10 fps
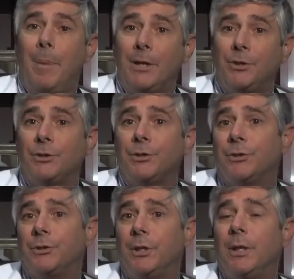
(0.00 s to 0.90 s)
patients
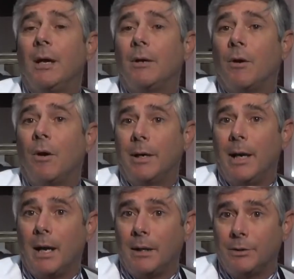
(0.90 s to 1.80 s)
should seek out a
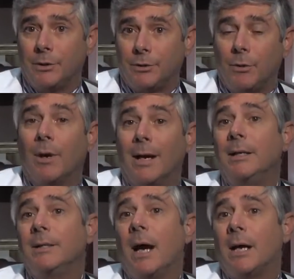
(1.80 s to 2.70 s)
cardiologist or
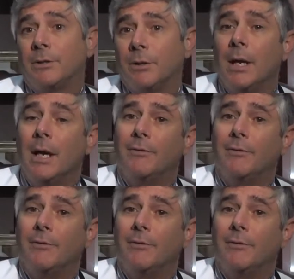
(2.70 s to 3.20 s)
any doctor